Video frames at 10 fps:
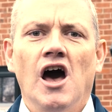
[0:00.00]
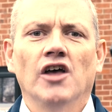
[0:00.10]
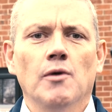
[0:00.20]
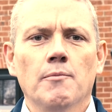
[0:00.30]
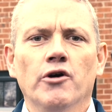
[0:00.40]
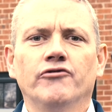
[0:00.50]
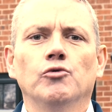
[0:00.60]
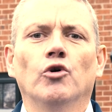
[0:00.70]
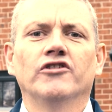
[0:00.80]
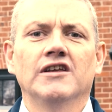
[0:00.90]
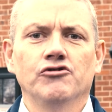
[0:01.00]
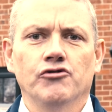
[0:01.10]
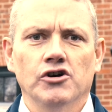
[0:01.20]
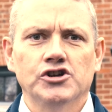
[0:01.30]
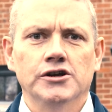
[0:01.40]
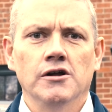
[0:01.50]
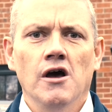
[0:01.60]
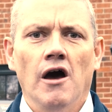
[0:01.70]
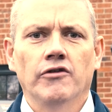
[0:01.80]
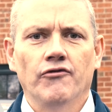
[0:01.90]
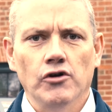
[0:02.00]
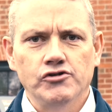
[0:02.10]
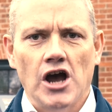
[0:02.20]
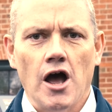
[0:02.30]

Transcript: as we move towards the introduction of the Future